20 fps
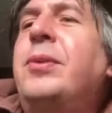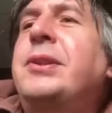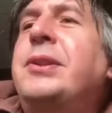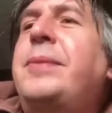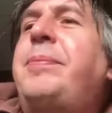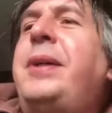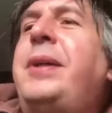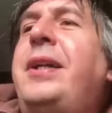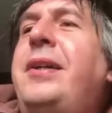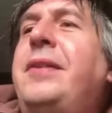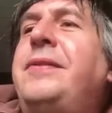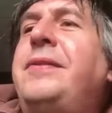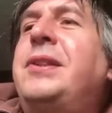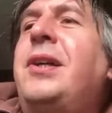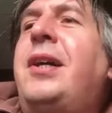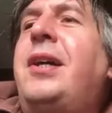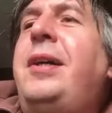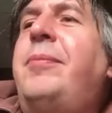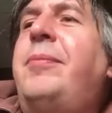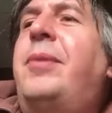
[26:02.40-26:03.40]
was a period of
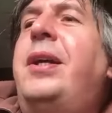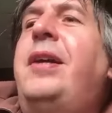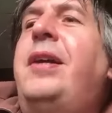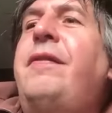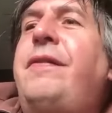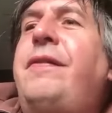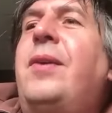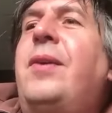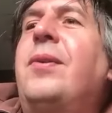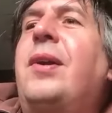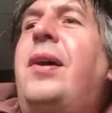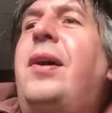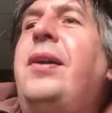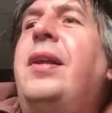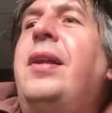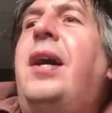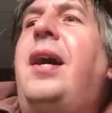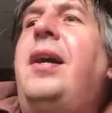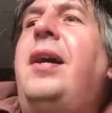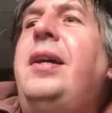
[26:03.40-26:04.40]
time where it felt
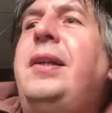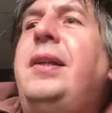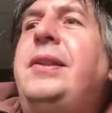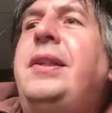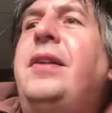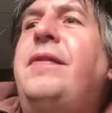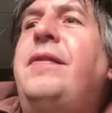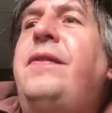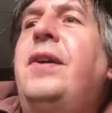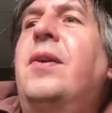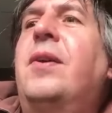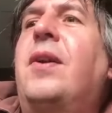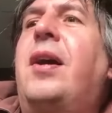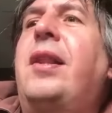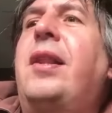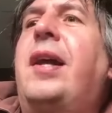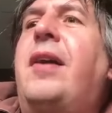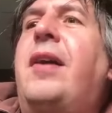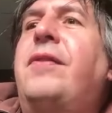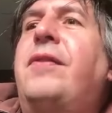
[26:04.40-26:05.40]
like that. It did feel
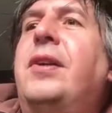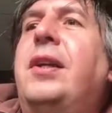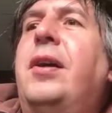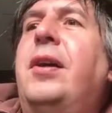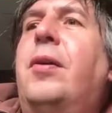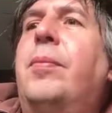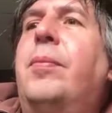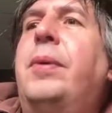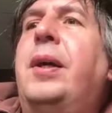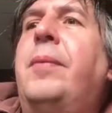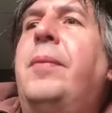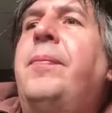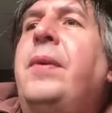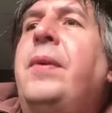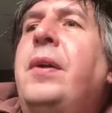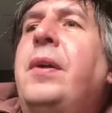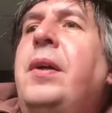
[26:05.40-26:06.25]
like that for a little bit.